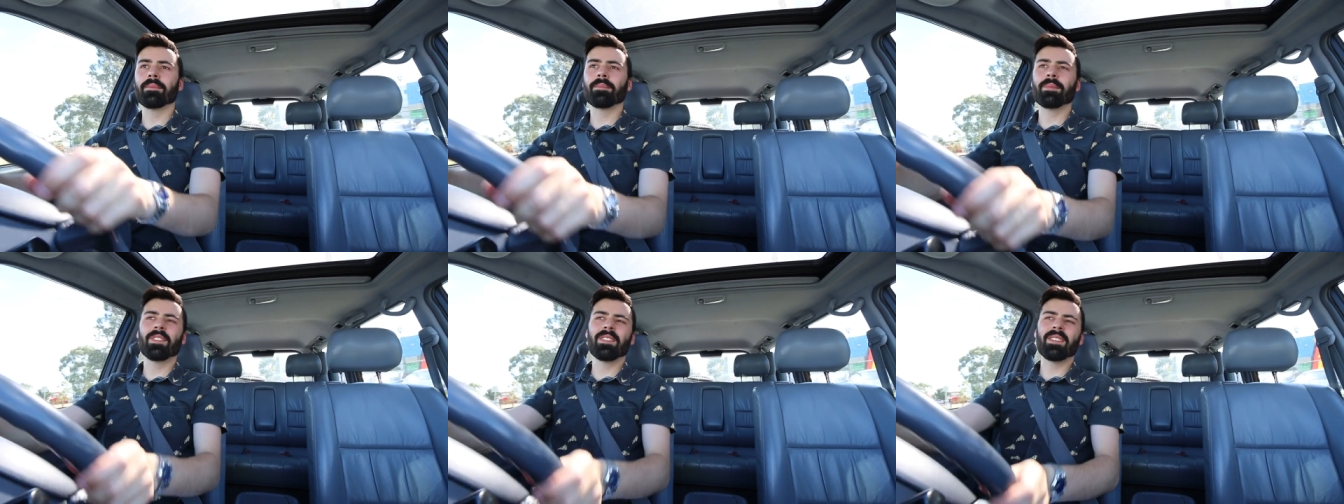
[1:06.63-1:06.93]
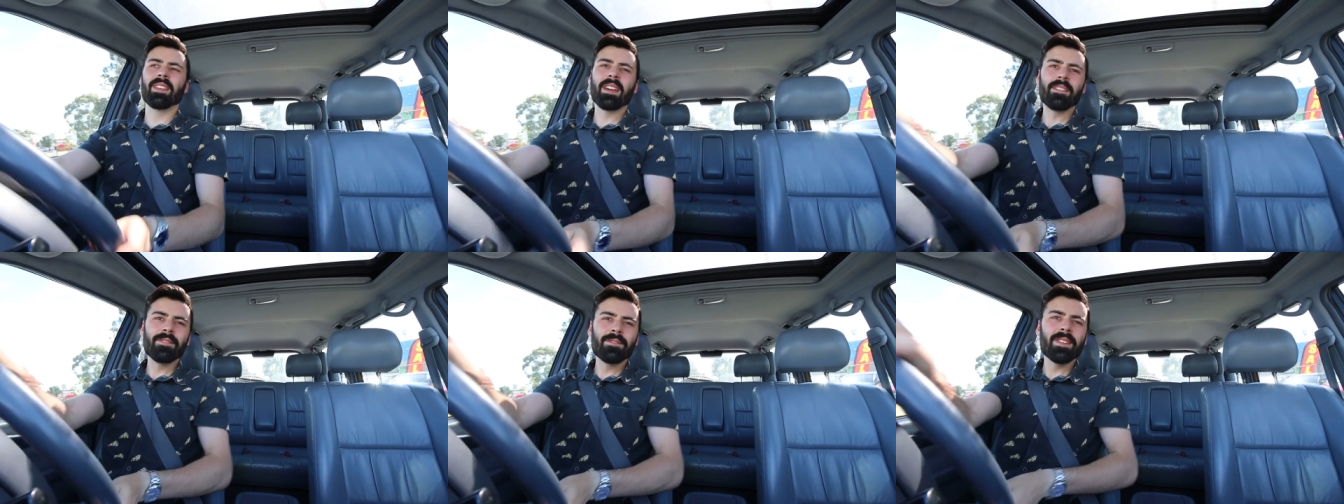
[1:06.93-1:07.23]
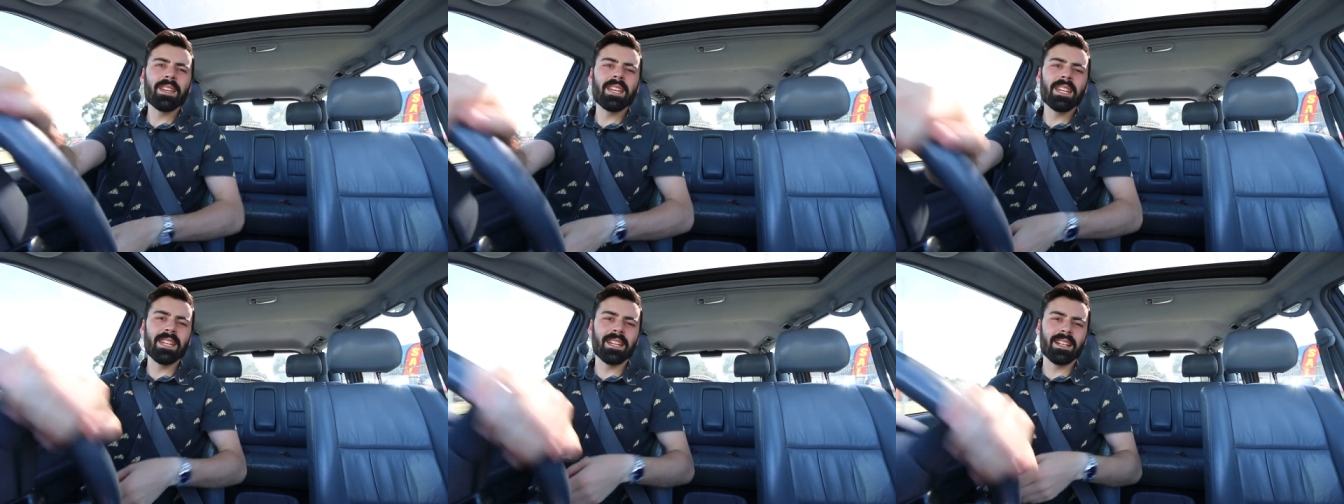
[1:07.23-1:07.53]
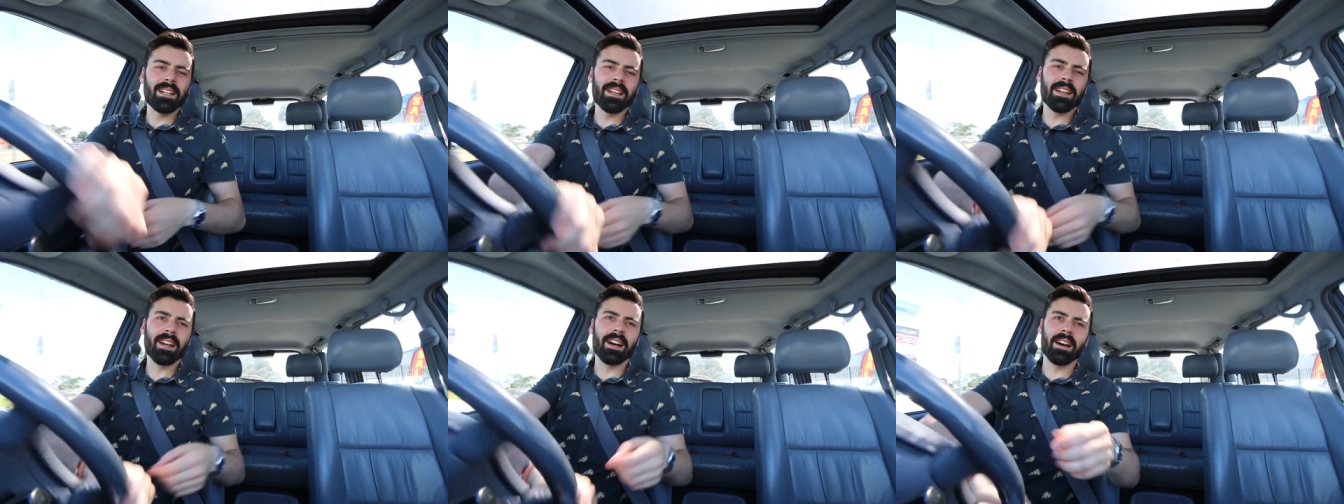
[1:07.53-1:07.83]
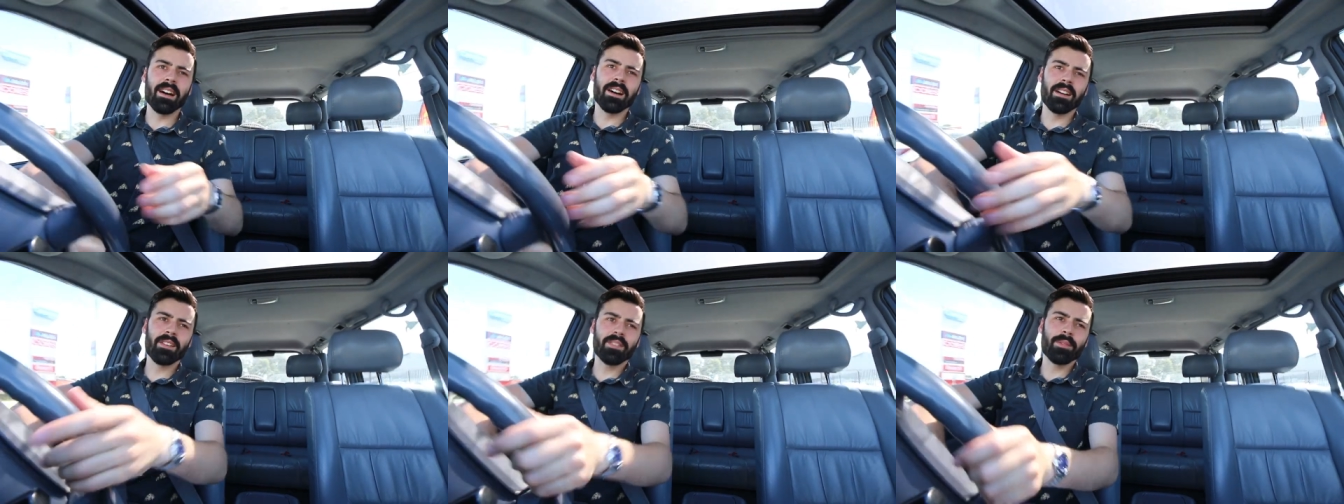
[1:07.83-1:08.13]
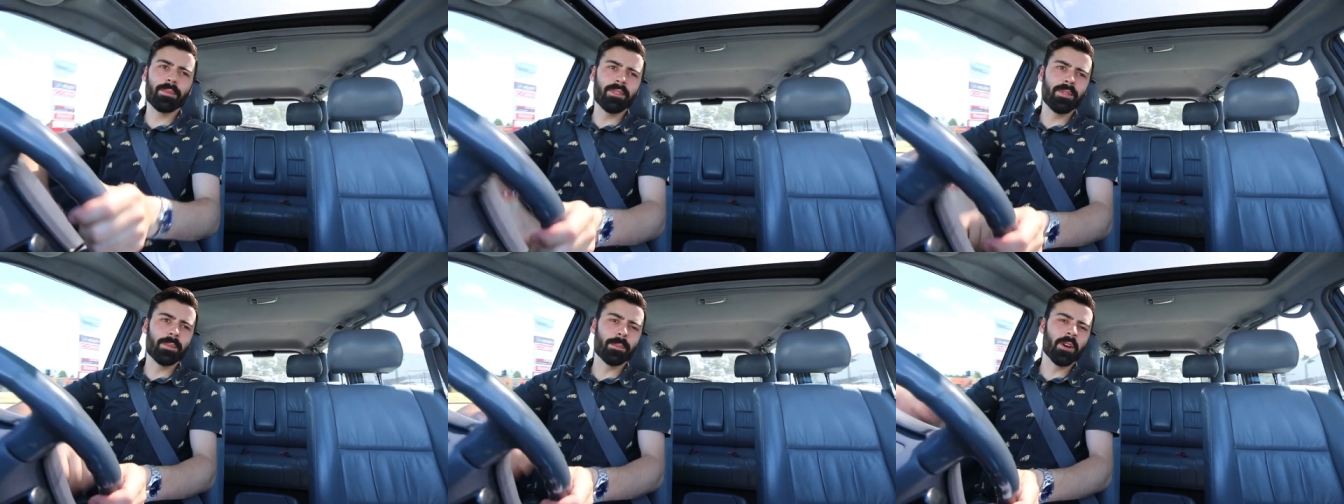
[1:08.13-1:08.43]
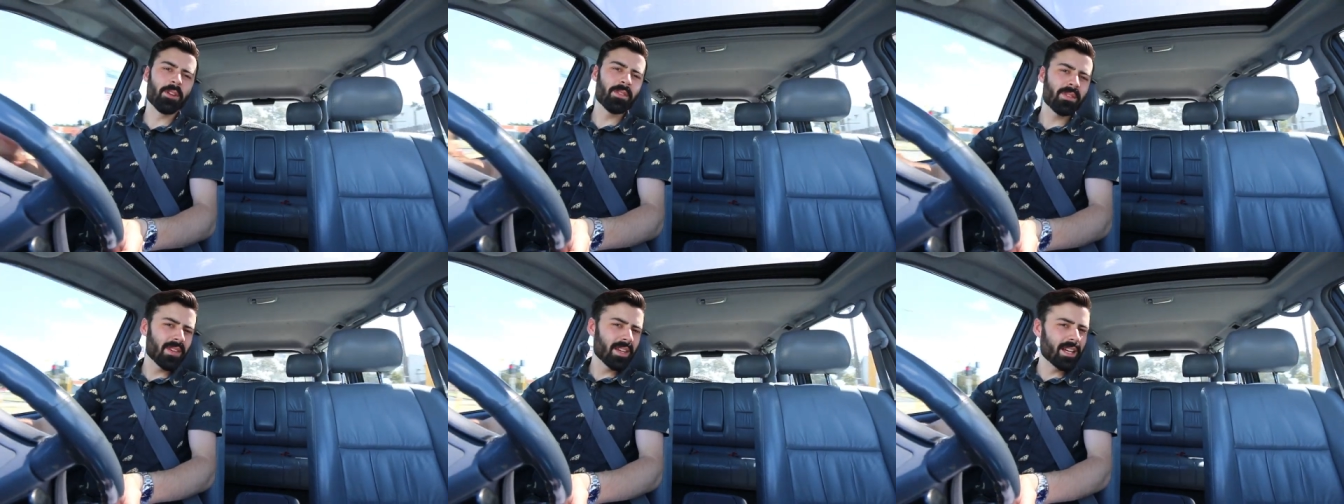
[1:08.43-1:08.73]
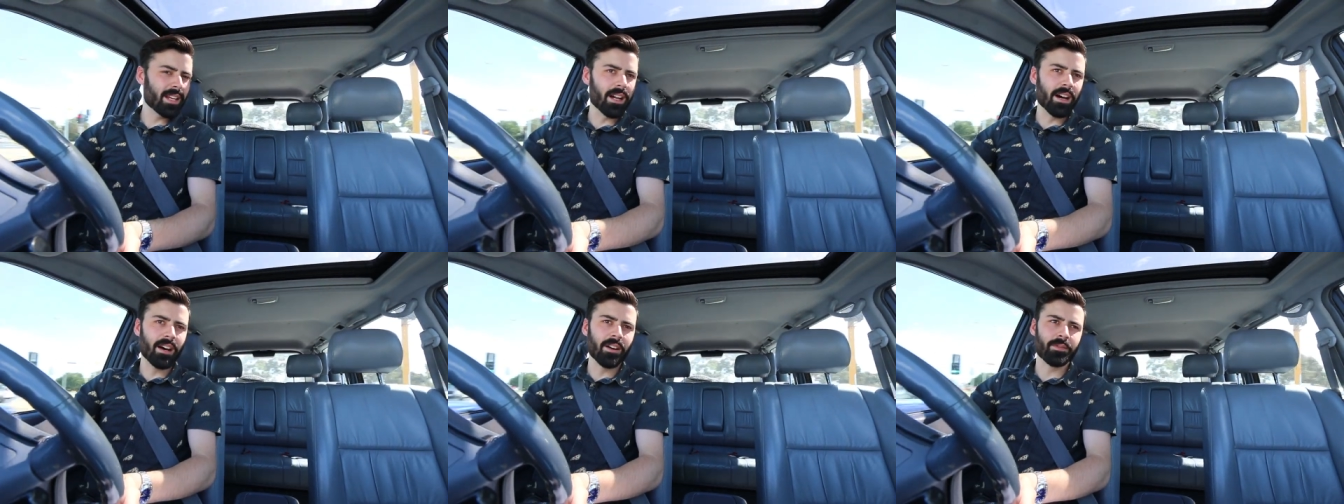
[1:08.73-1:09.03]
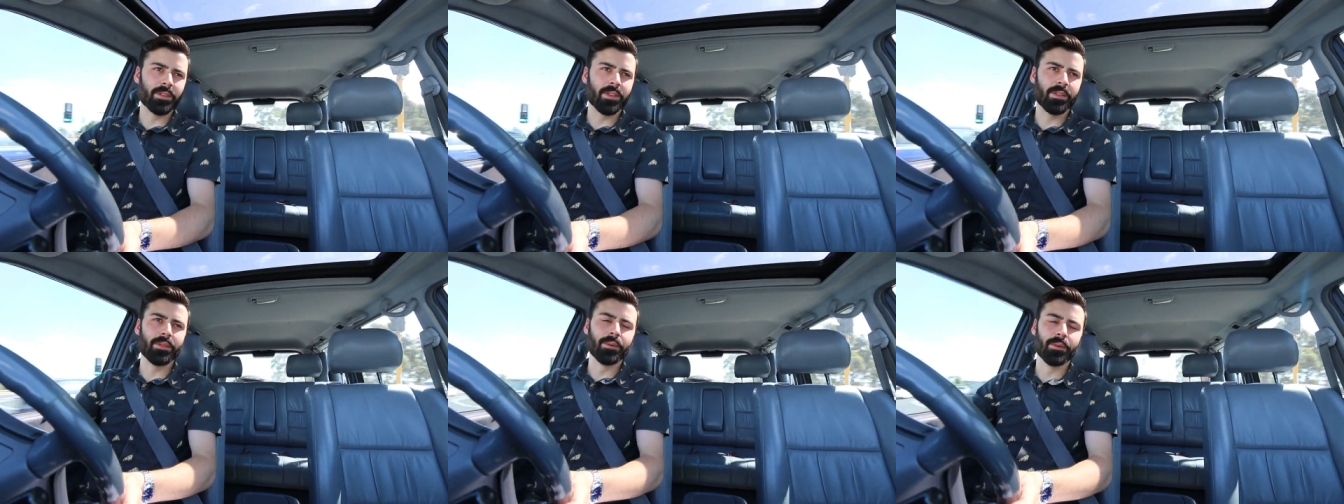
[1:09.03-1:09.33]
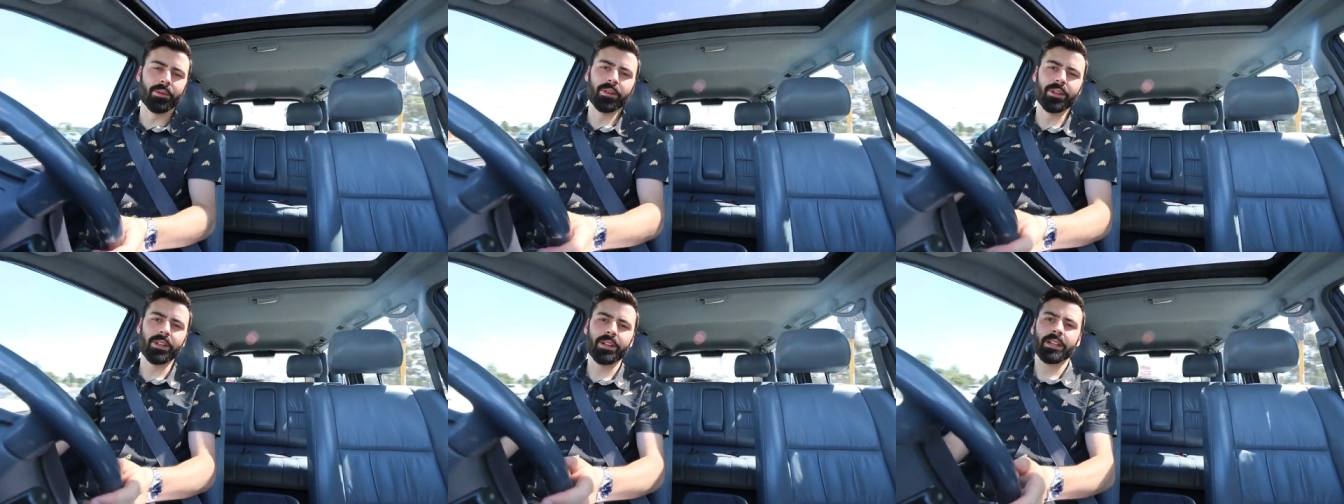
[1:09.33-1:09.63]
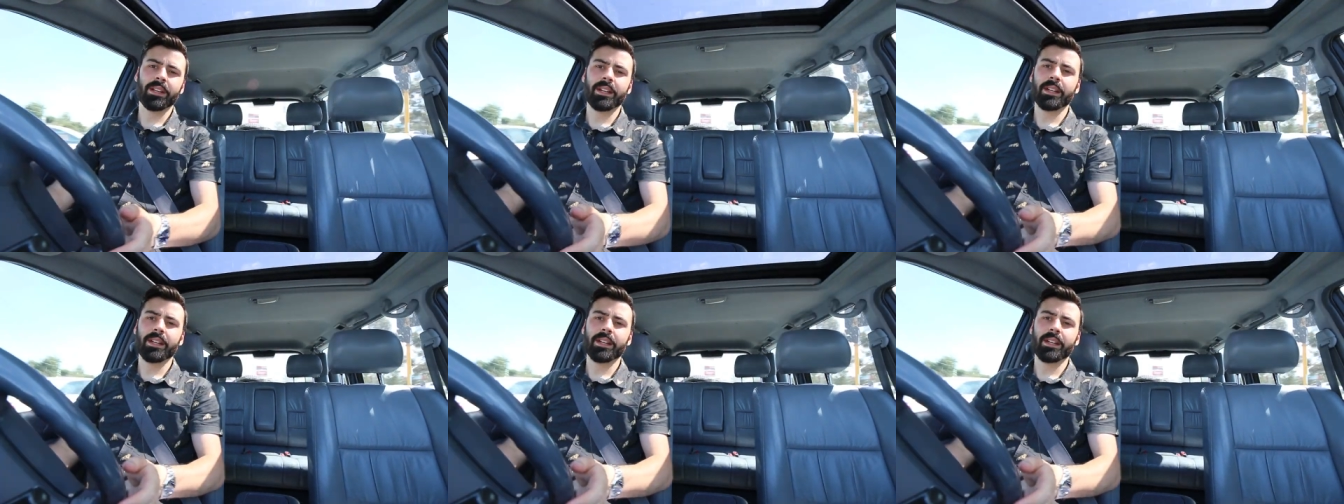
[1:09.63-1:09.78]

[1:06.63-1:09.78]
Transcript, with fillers: safety in cars was mostly an afterthought,